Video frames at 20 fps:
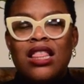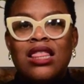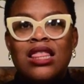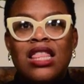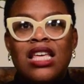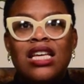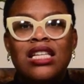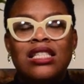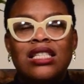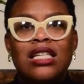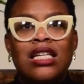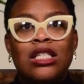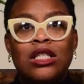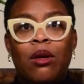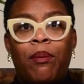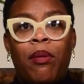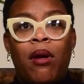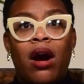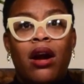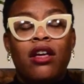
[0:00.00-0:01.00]
This is
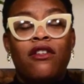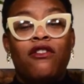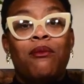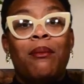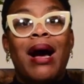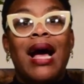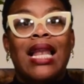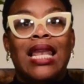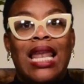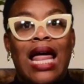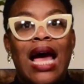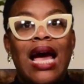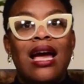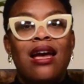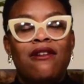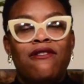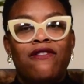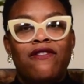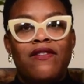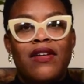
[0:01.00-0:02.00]
a part of my
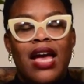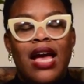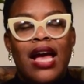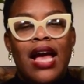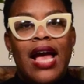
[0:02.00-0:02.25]
life.